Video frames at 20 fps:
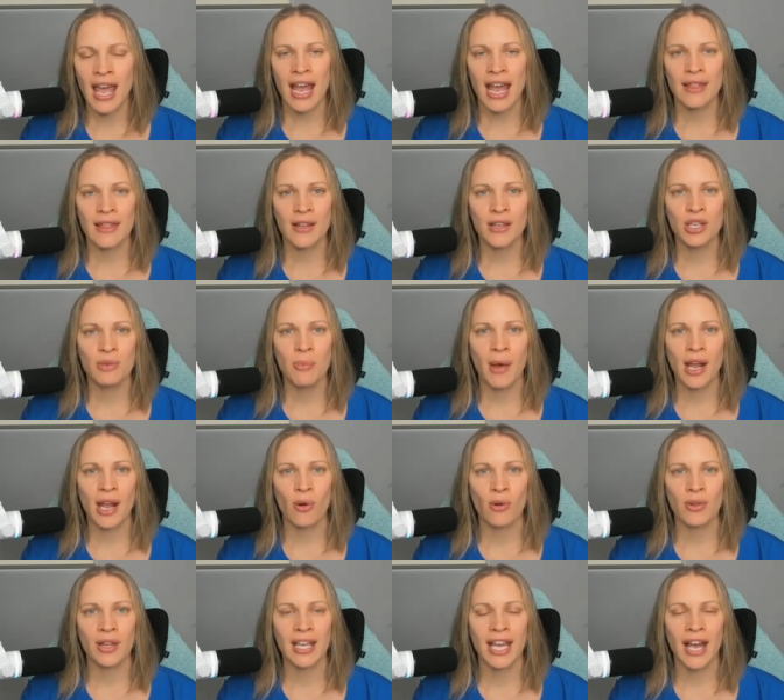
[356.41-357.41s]
And then you might
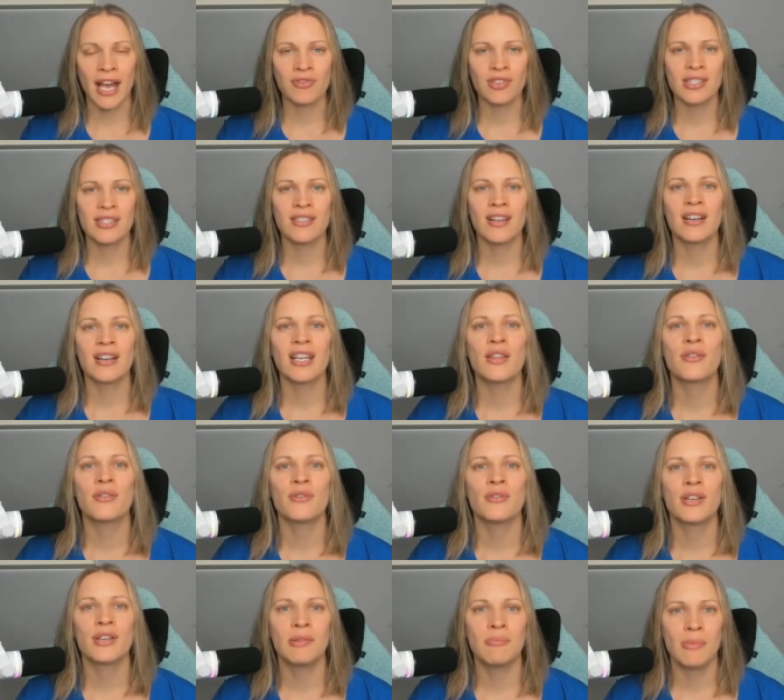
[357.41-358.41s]
only have to study
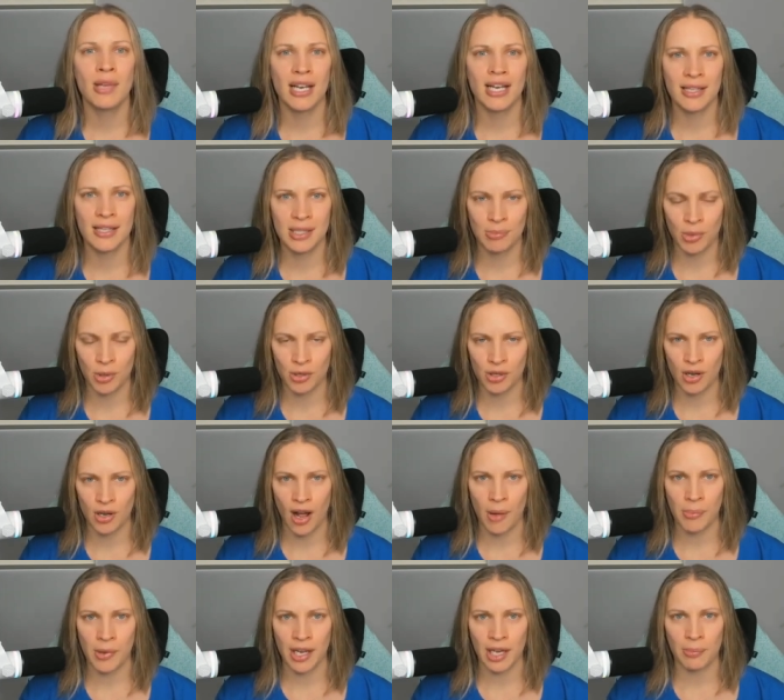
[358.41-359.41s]
30 minutes per
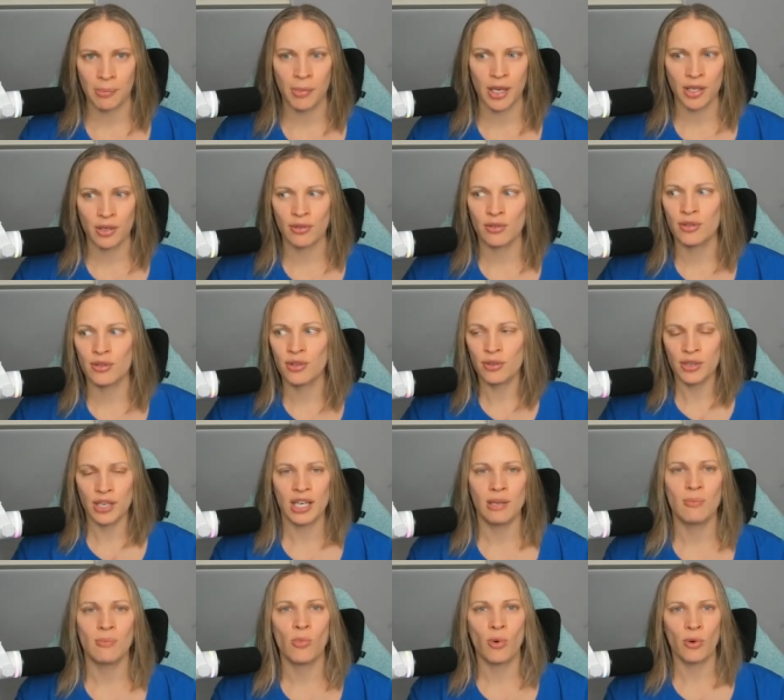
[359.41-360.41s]
topic, but you're learning more